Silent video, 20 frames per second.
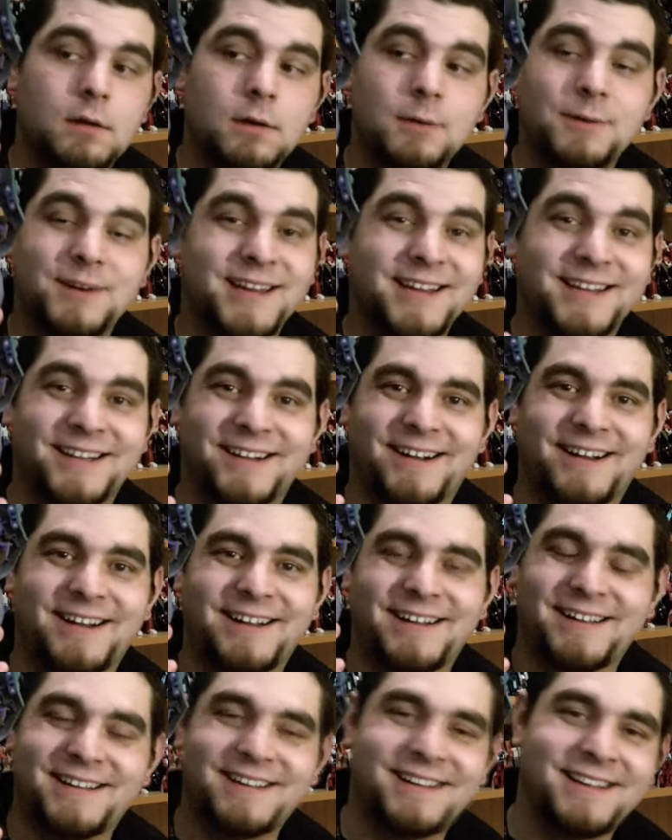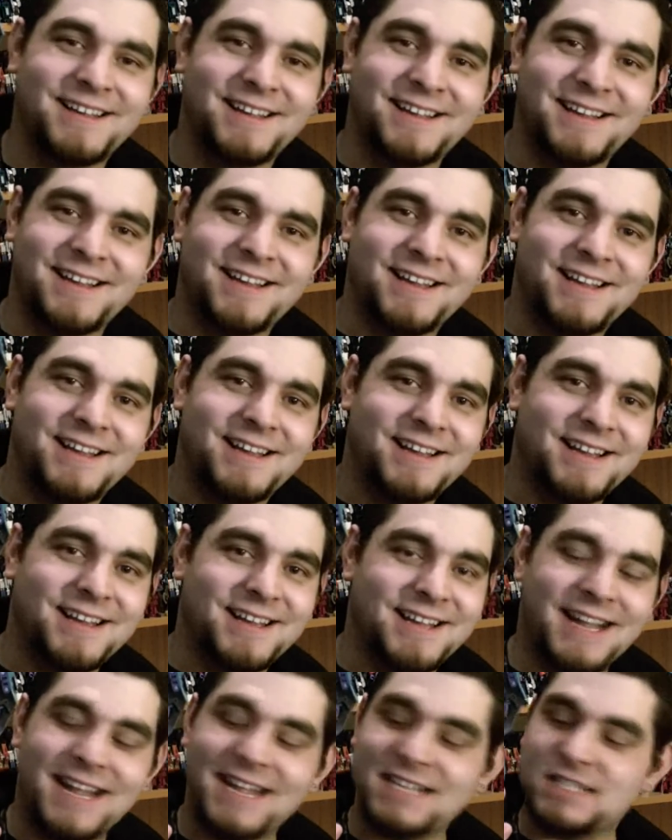look what I got.
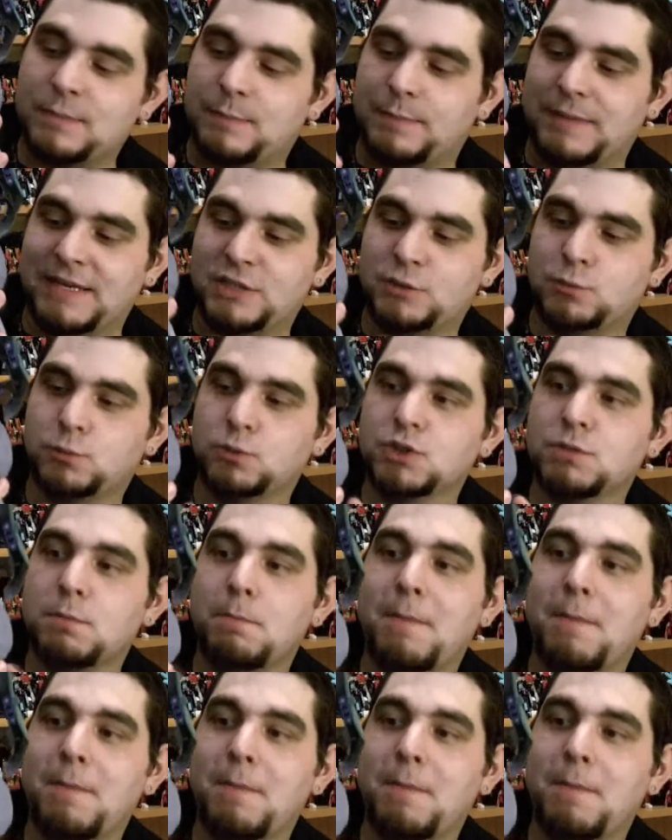It's a Beast Wars